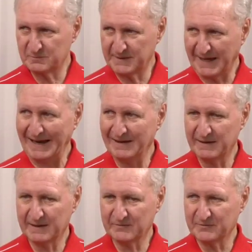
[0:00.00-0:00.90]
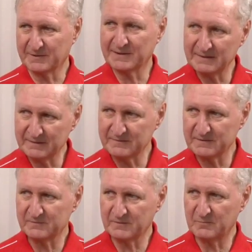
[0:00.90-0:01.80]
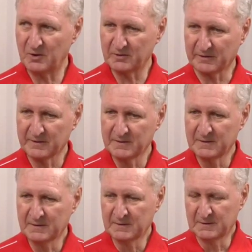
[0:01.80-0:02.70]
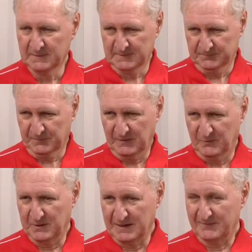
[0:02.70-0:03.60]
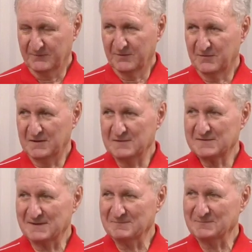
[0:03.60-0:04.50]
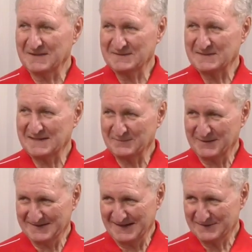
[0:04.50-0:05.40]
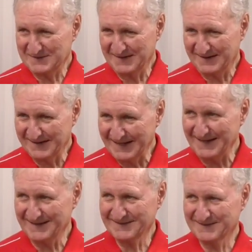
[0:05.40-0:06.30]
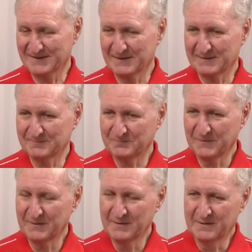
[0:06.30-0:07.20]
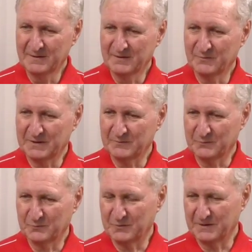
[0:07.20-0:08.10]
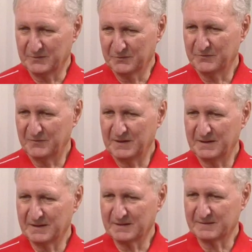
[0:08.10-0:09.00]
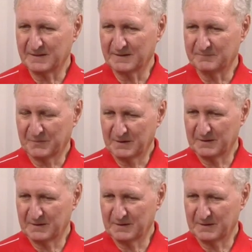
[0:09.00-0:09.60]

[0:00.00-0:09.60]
will be handy to get this into the market. We'd love to see some incentivization down here. You know, um, we, we do see that um,